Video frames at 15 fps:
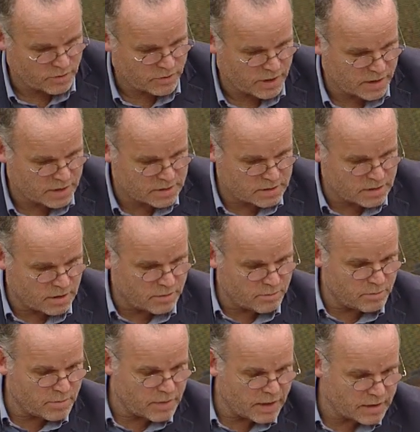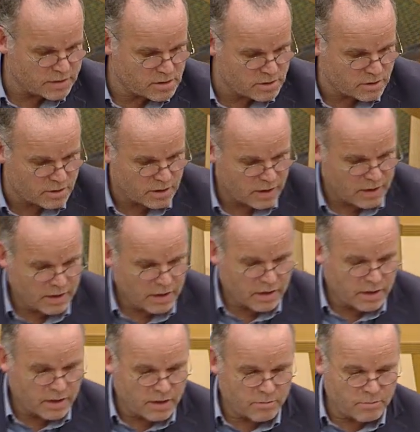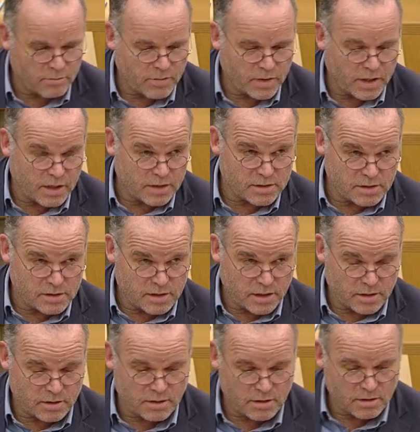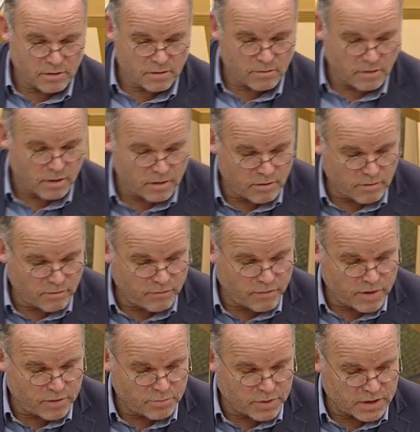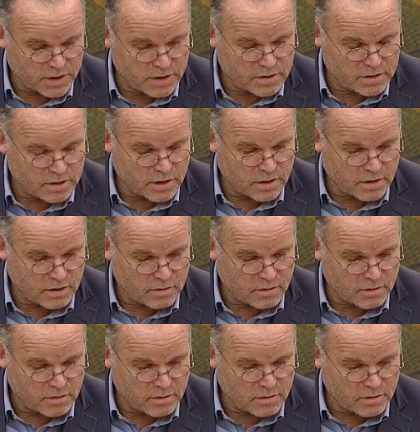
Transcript: for that answer. As I said, the fire brigade